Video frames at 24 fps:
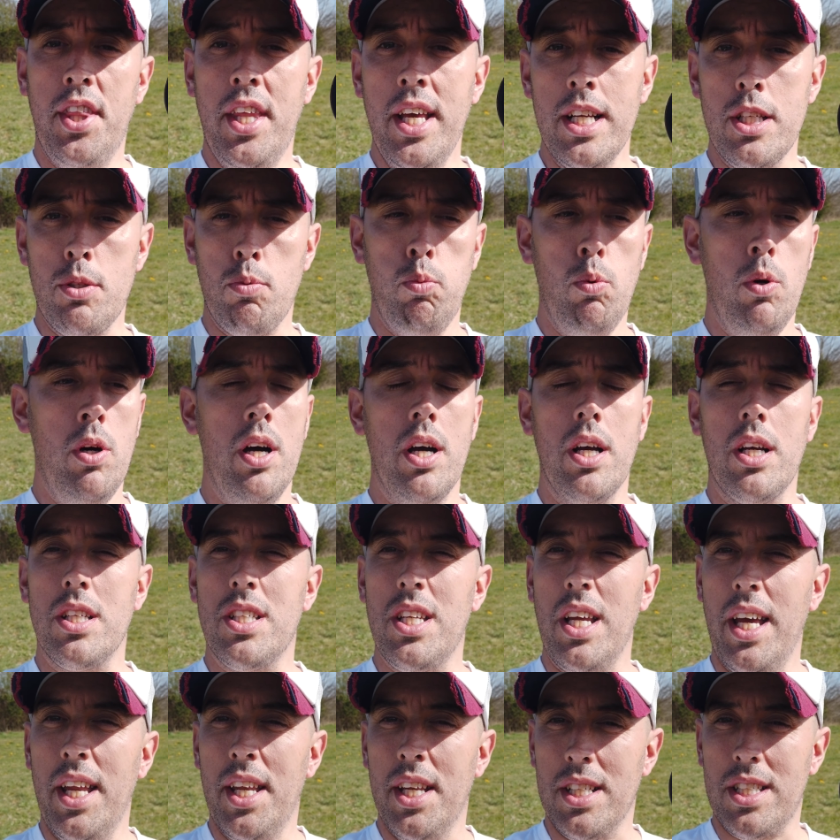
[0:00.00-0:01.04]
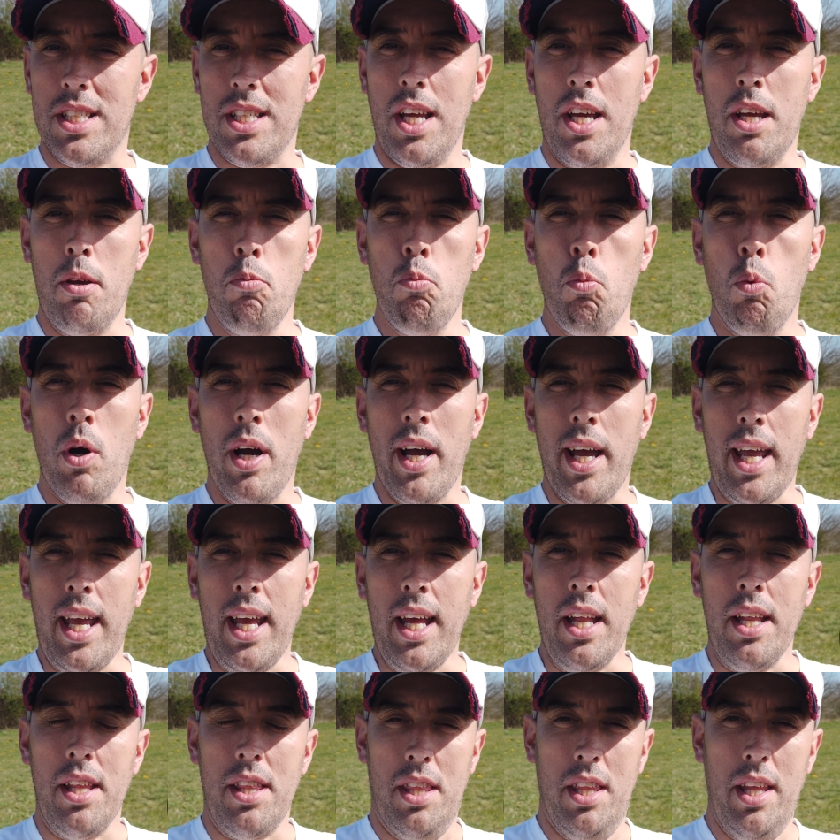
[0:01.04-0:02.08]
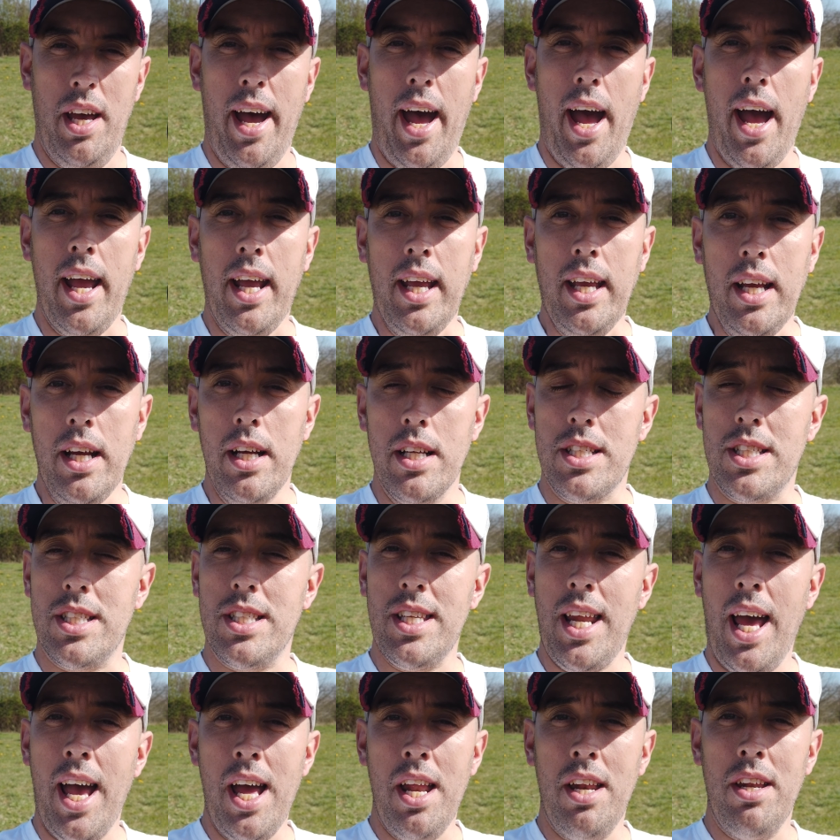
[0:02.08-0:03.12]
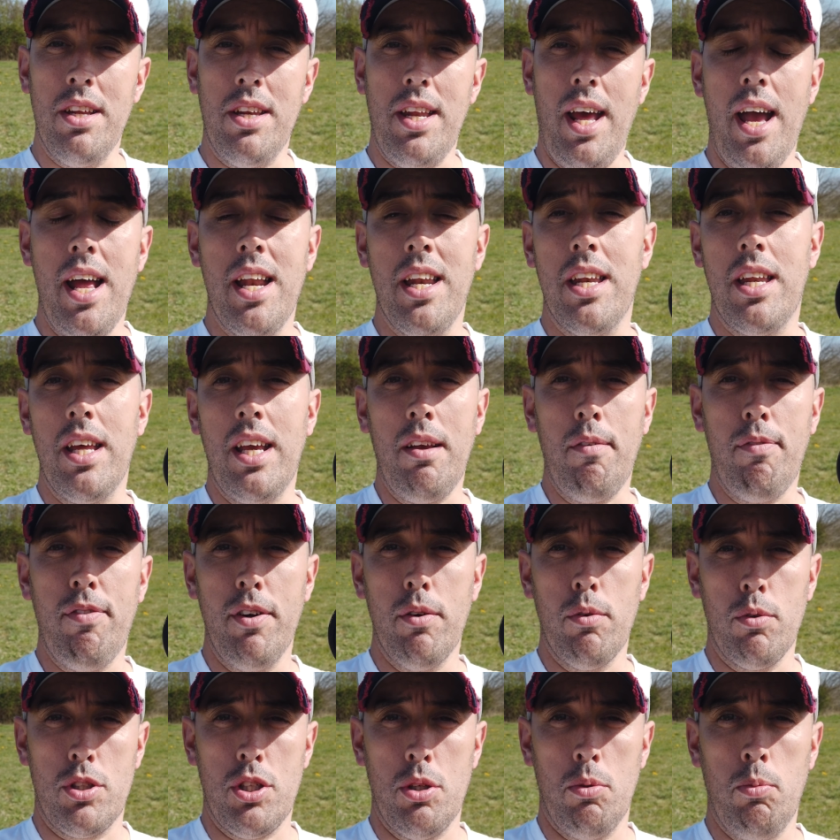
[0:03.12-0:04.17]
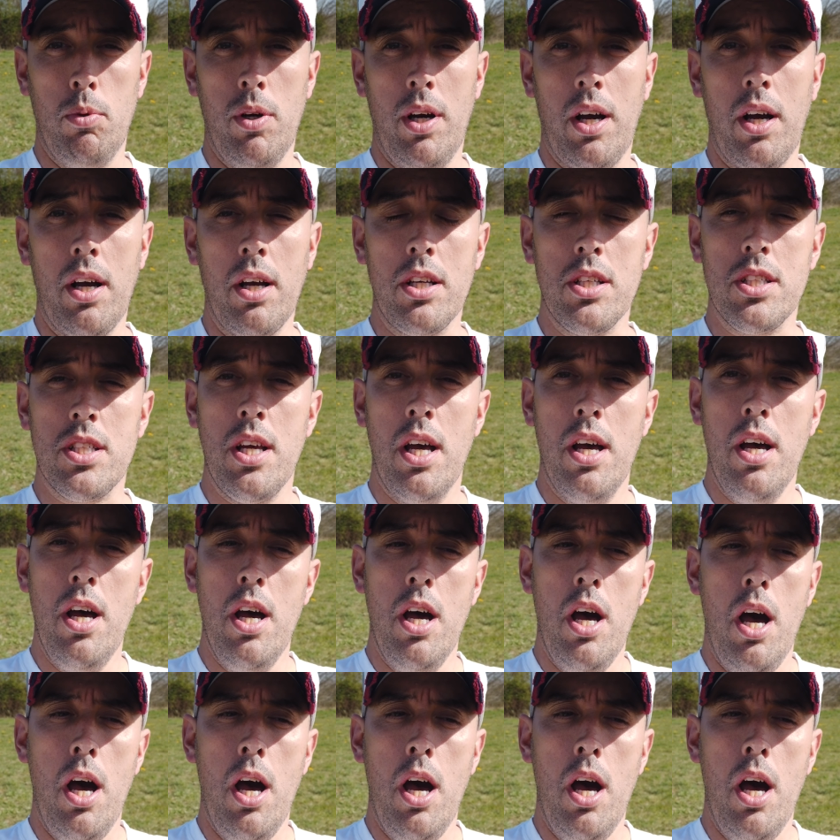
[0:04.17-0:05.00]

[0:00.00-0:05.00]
This works in the same way that a standard ND filter works,